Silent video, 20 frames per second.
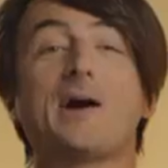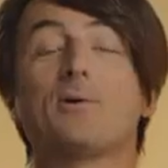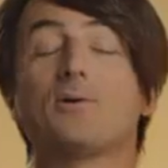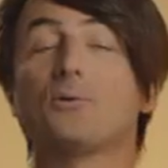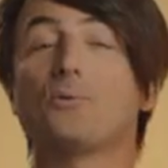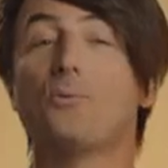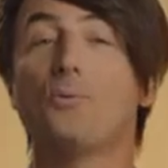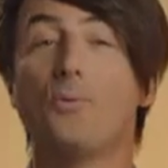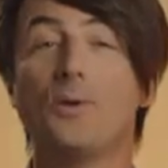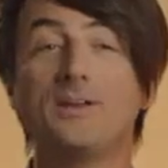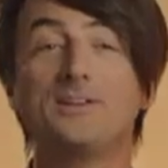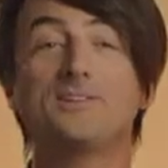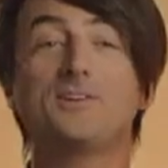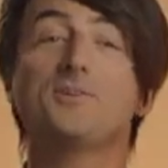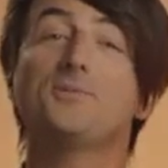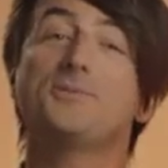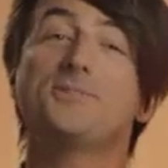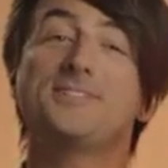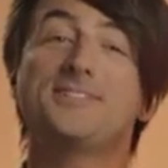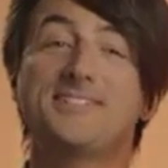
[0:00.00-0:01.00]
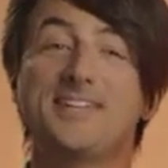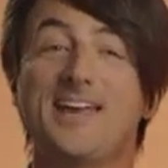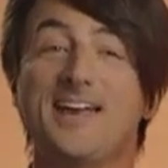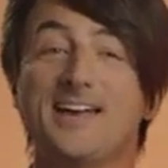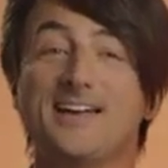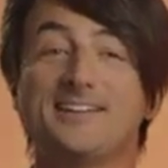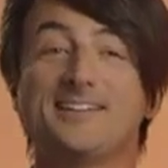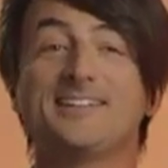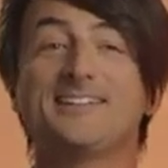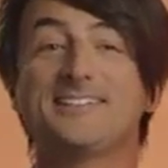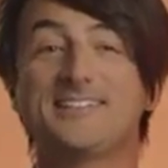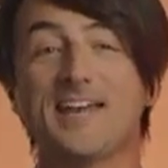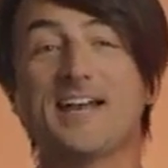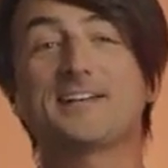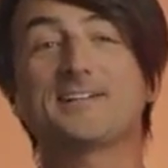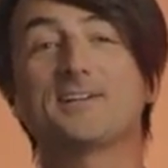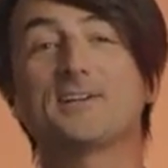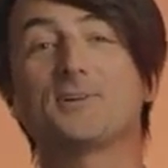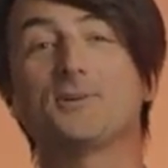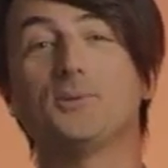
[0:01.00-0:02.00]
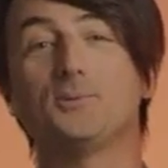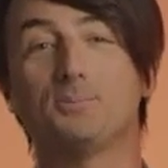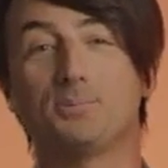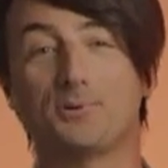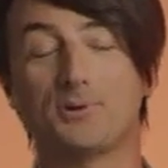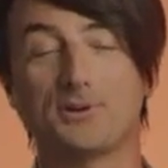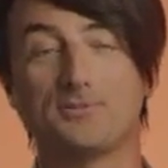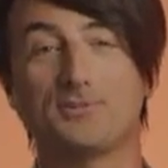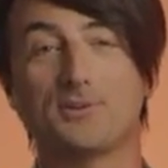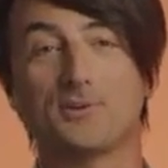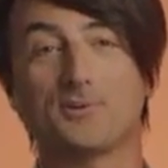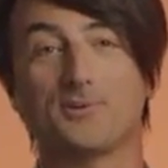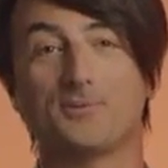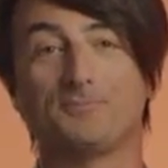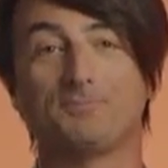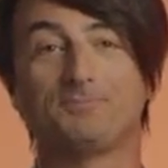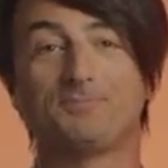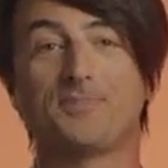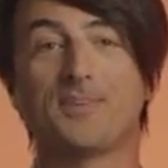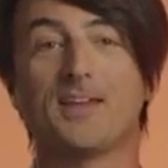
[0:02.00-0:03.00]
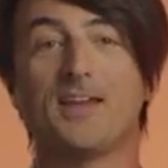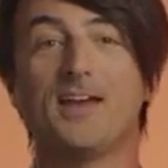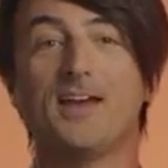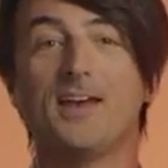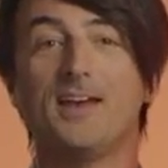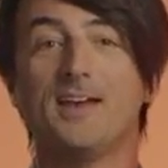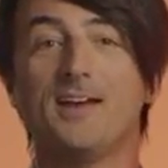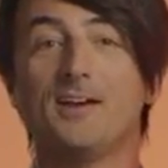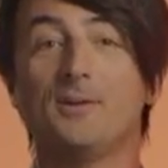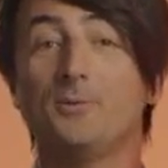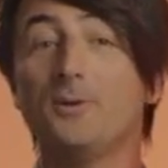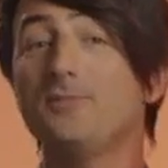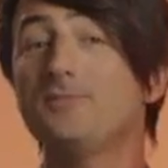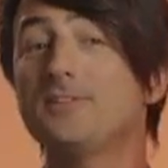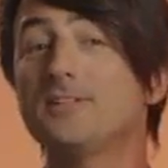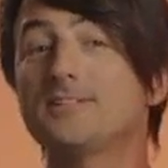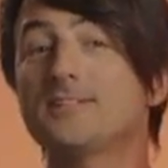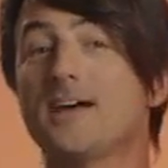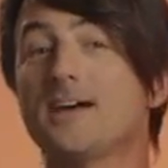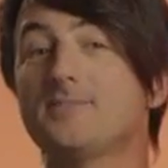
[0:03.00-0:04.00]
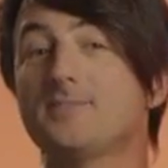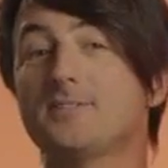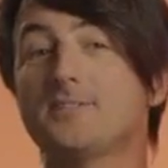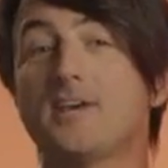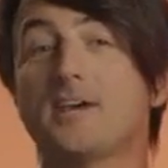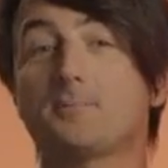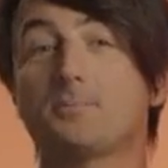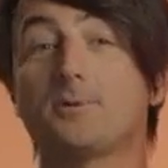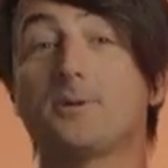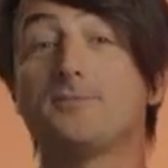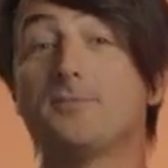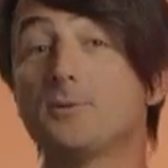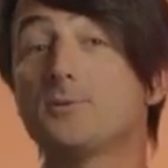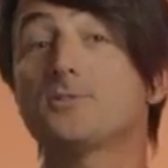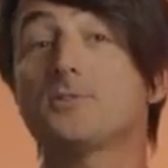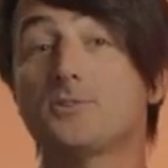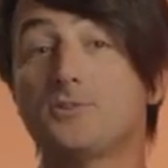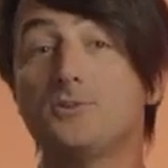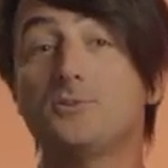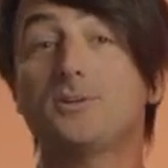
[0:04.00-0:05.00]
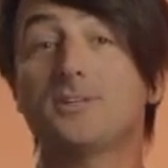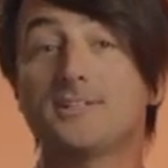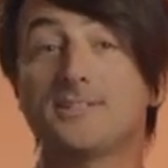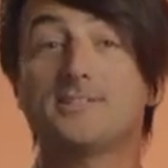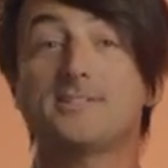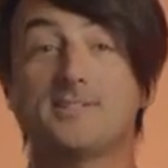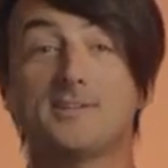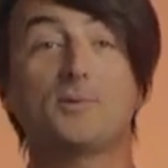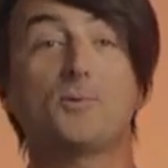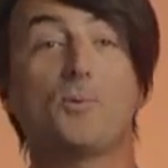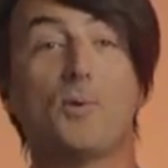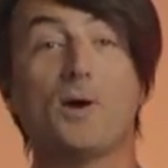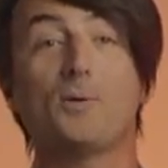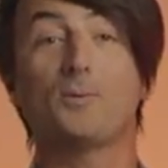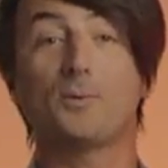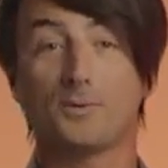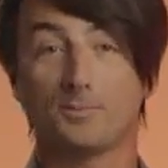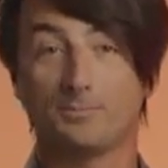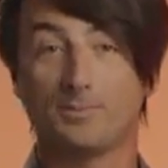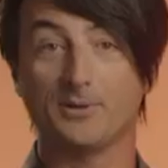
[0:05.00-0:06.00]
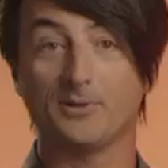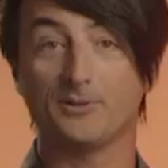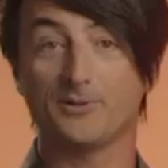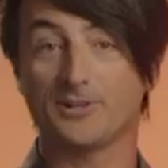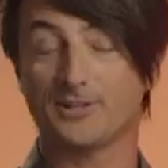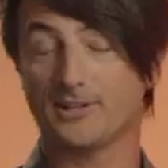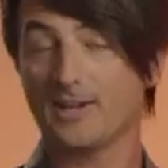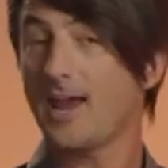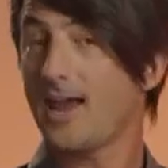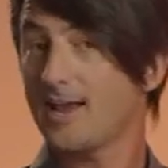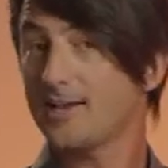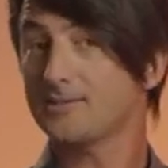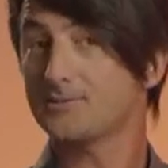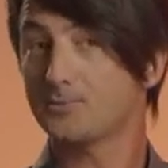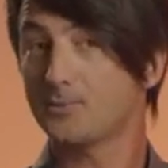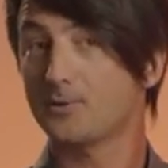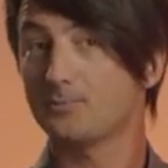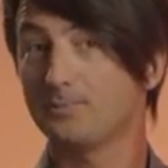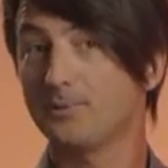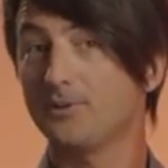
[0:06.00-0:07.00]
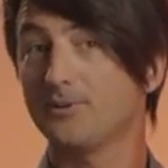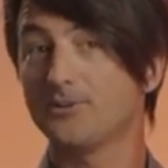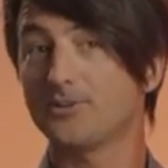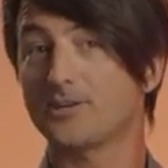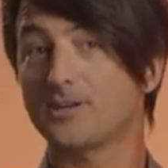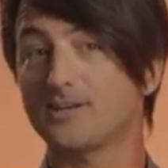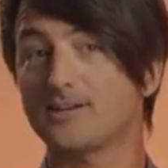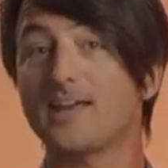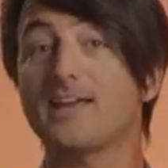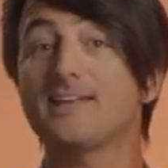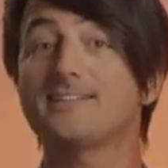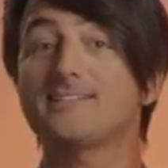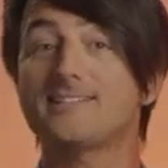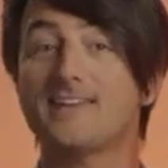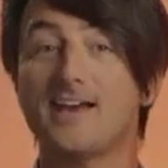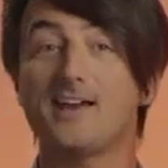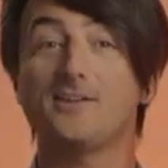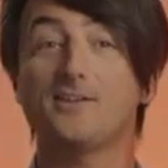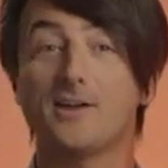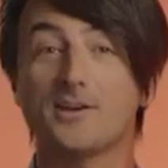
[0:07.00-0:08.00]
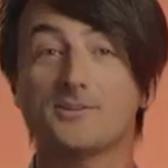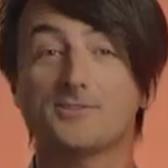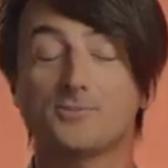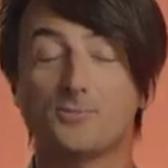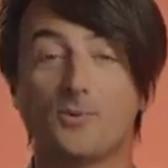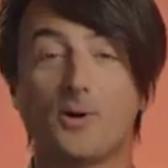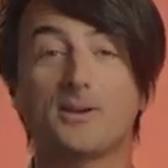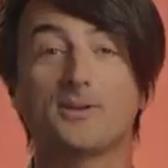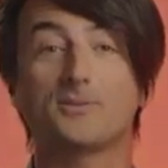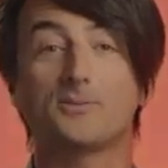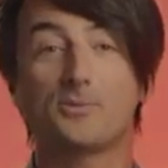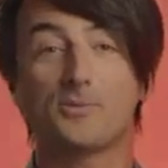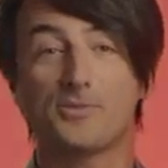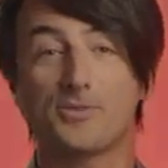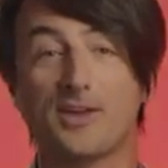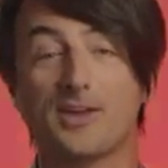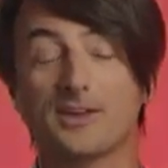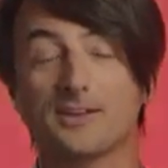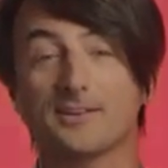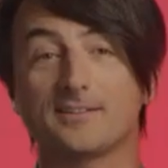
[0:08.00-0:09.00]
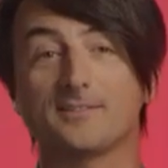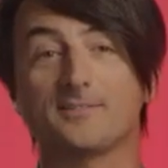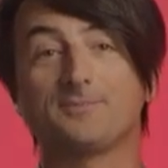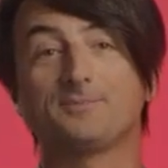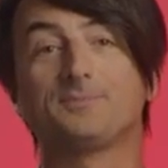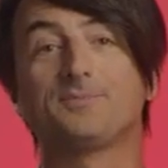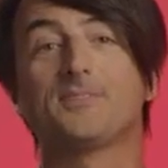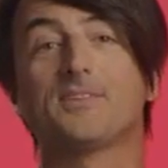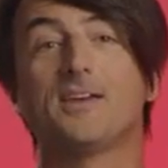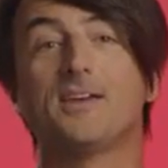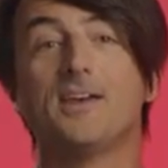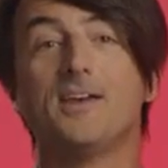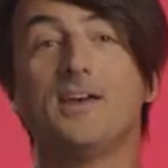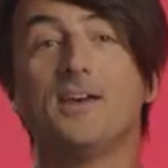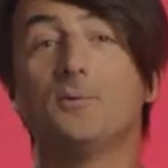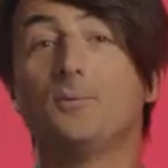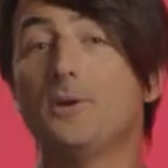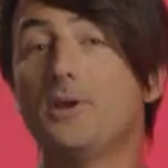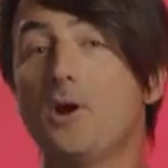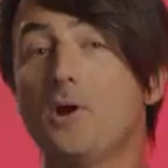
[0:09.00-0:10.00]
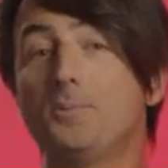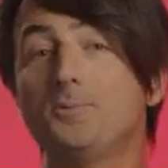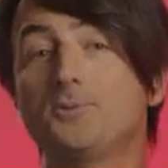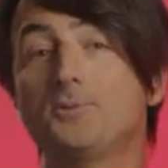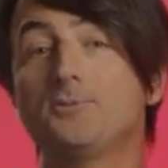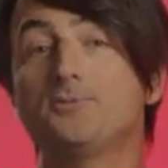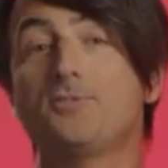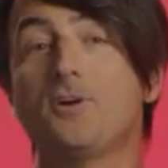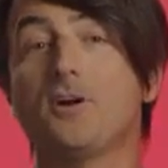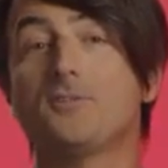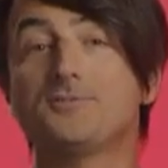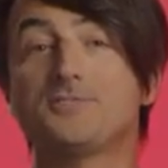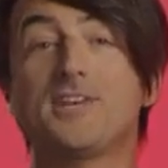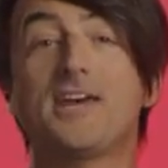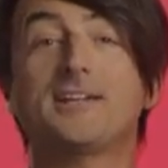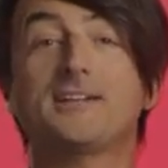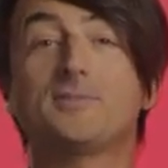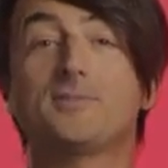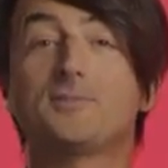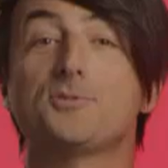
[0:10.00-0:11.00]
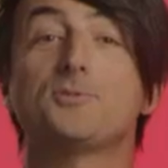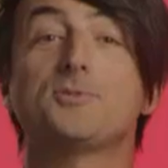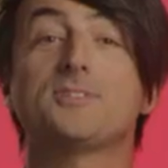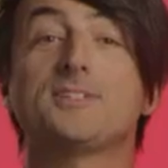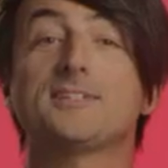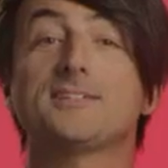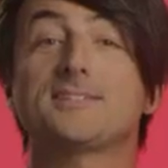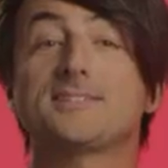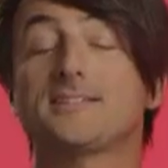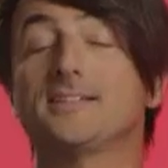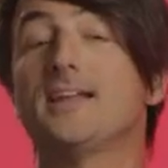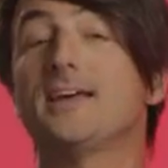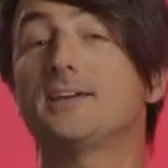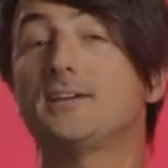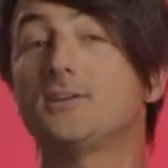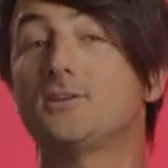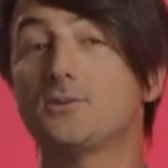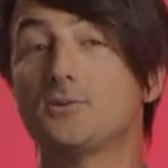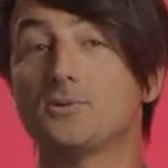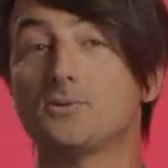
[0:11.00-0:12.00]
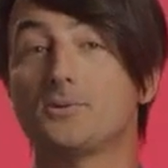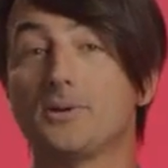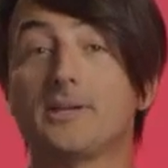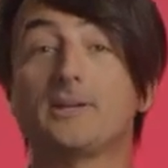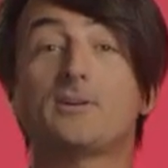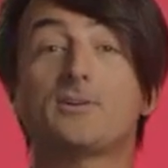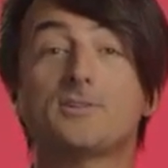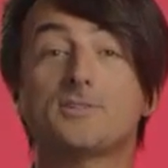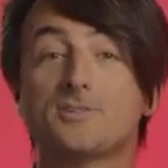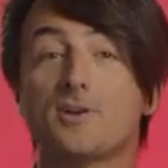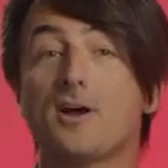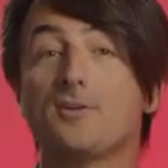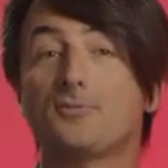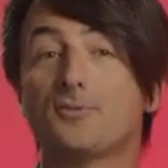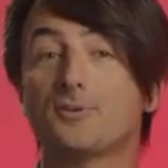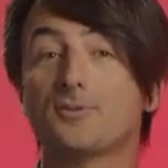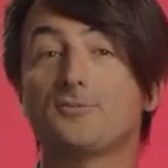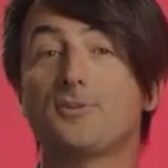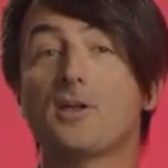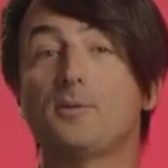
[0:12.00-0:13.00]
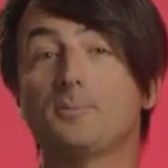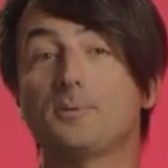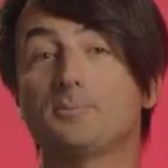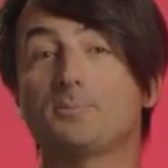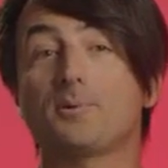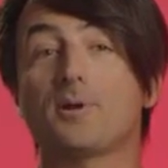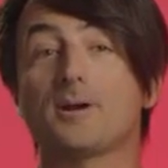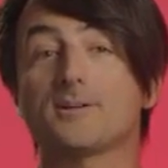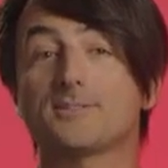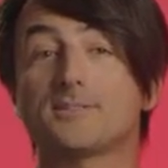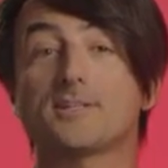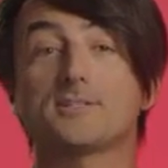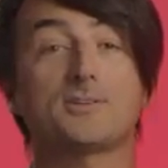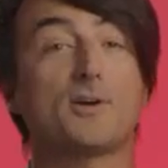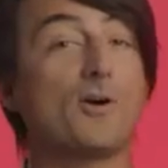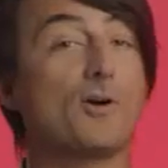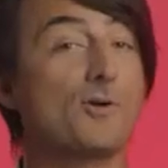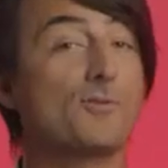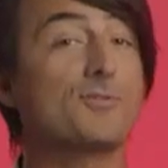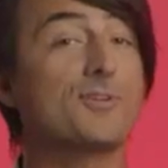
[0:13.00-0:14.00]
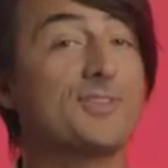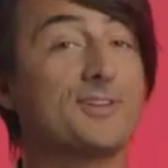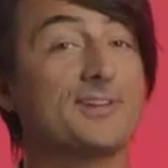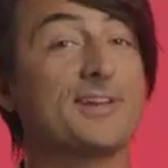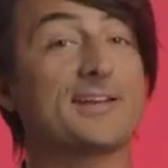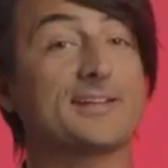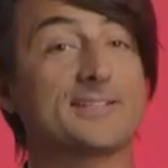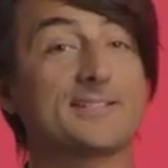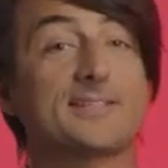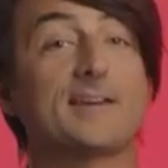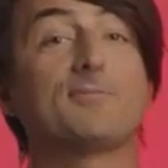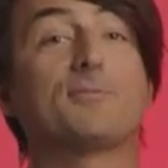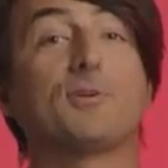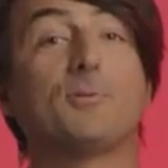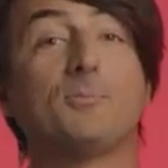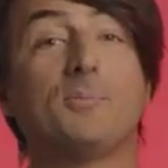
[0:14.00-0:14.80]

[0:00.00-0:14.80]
our Windows 10 technical preview. We've designed the tech preview so you can see what we're building as we're building it and tell us what you think. We hope to involve tech enthusiasts like you in our software development process over the next several